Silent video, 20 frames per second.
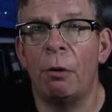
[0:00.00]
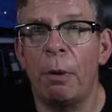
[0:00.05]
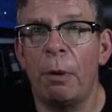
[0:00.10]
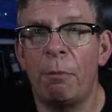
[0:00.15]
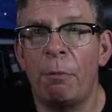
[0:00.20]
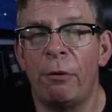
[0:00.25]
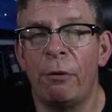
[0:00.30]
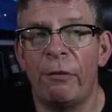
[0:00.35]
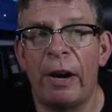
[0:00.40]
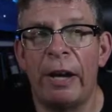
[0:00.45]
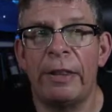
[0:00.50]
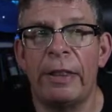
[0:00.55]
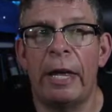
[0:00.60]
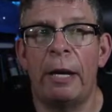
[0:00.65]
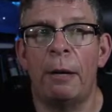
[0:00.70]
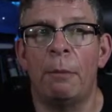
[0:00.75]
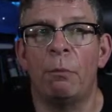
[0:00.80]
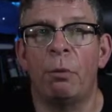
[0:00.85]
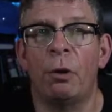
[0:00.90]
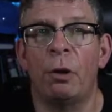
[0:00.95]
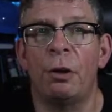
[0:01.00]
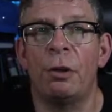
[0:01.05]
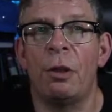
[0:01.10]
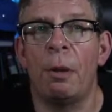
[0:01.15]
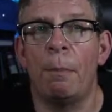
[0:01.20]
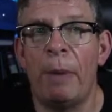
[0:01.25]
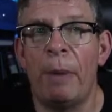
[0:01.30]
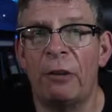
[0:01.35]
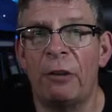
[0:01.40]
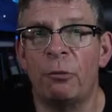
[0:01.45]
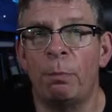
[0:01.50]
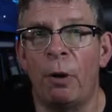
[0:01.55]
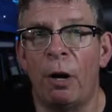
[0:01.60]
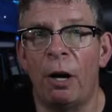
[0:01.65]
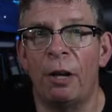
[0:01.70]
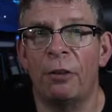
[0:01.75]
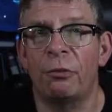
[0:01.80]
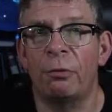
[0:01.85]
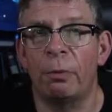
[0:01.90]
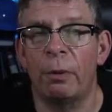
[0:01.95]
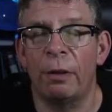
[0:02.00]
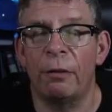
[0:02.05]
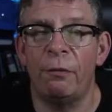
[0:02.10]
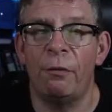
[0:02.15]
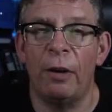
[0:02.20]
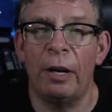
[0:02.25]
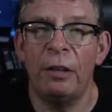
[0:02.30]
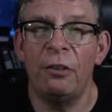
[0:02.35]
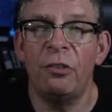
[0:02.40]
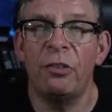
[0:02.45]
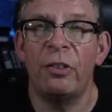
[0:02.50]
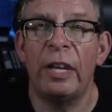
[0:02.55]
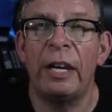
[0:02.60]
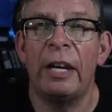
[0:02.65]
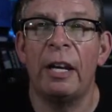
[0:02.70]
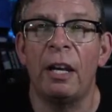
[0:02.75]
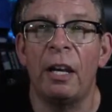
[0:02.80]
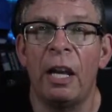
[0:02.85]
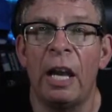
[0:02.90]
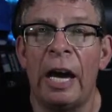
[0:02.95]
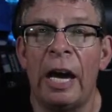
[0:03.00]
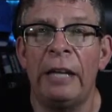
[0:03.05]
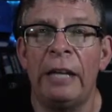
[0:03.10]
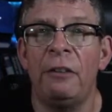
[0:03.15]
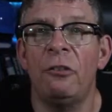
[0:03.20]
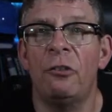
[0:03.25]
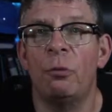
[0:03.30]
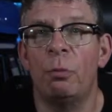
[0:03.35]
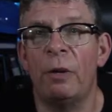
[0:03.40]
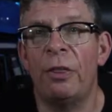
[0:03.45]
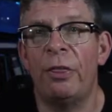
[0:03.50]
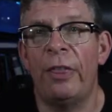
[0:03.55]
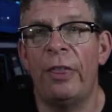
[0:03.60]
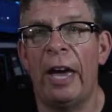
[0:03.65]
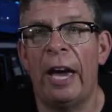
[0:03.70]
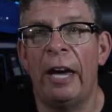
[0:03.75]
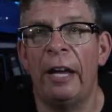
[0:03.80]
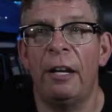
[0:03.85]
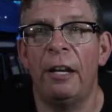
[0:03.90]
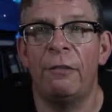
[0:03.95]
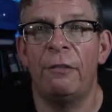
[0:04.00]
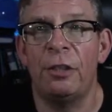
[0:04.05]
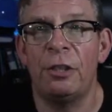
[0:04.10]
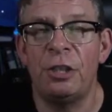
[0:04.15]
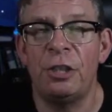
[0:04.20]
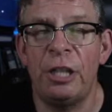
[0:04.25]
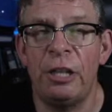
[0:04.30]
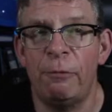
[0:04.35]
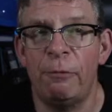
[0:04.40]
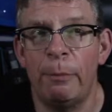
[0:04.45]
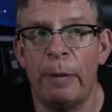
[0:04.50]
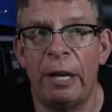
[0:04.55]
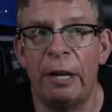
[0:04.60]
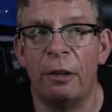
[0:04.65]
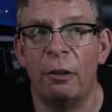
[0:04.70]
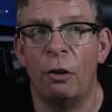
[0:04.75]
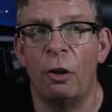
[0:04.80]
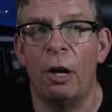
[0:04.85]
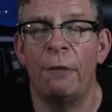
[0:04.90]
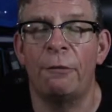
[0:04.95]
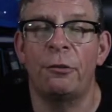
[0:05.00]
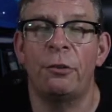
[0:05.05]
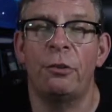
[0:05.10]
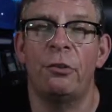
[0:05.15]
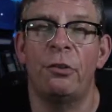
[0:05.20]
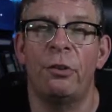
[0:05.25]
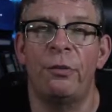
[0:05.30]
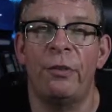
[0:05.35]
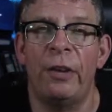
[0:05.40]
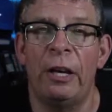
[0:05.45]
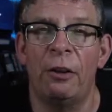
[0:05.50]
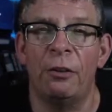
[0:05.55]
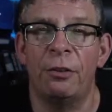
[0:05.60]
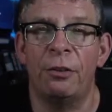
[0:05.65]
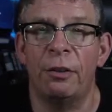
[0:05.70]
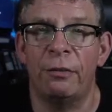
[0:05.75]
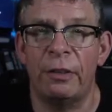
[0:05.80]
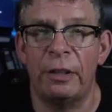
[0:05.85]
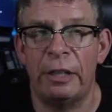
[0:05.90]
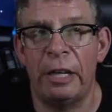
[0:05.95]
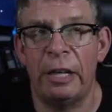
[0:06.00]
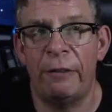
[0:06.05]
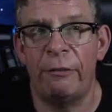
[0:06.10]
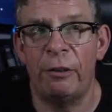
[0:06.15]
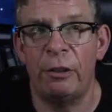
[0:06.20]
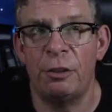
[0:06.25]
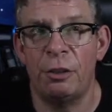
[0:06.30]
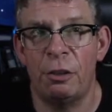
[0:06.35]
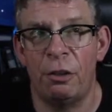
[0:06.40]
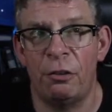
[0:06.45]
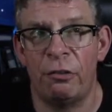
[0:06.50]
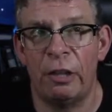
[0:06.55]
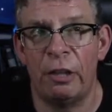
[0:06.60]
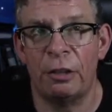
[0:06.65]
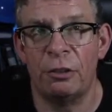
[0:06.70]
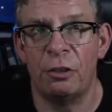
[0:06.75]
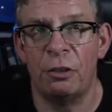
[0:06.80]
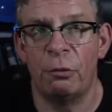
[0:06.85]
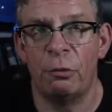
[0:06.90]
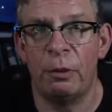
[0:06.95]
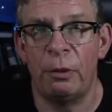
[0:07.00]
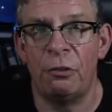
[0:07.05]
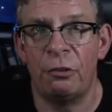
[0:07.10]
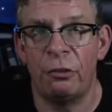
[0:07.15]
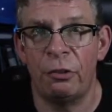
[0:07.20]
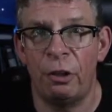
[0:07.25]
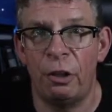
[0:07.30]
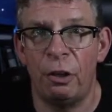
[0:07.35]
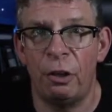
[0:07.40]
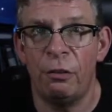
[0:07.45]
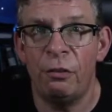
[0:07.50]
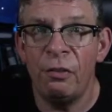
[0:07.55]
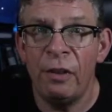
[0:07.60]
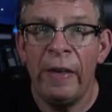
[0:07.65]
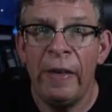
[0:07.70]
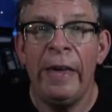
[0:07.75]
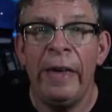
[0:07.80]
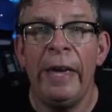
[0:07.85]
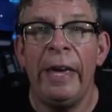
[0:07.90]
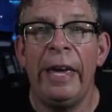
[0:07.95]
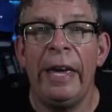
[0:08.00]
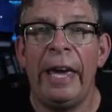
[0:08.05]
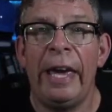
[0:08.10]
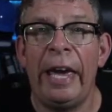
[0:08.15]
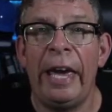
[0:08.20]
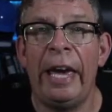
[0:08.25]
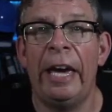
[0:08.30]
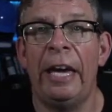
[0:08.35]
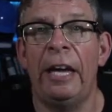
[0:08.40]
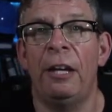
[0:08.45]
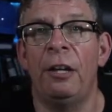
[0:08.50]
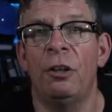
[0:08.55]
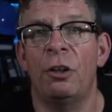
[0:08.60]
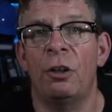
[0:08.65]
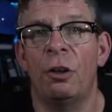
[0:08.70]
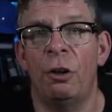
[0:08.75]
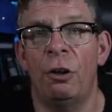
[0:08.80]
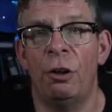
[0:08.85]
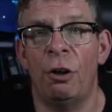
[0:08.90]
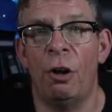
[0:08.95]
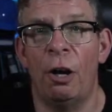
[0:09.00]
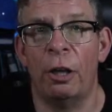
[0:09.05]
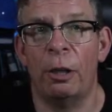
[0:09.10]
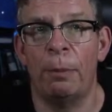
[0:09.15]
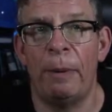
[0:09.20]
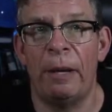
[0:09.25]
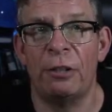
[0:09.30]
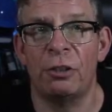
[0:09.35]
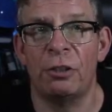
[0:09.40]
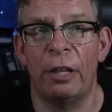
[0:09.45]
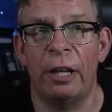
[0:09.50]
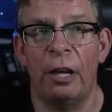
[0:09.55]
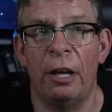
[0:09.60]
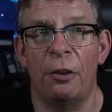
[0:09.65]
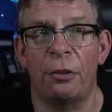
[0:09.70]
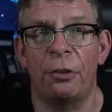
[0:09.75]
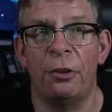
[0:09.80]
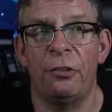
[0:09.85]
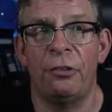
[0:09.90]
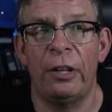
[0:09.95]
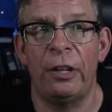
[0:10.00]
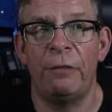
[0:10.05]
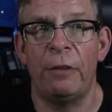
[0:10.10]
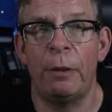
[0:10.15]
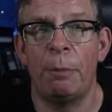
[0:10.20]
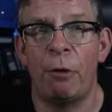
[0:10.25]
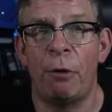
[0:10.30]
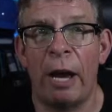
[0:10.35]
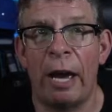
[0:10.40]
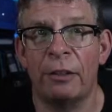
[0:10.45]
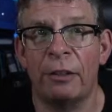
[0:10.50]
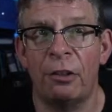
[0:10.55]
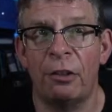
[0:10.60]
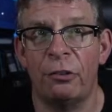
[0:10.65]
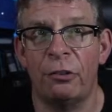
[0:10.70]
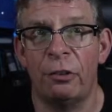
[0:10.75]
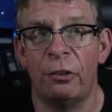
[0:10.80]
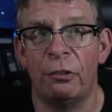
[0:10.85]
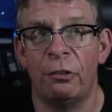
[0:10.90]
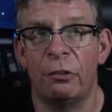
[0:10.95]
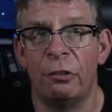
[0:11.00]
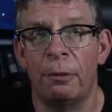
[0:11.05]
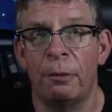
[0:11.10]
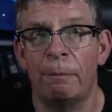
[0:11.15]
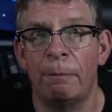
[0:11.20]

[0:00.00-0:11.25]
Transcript: We provide that employer the best possible advice that aligns with that of the chief medical officers of health of the different jurisdictions we serve and current occupational health and safety practices.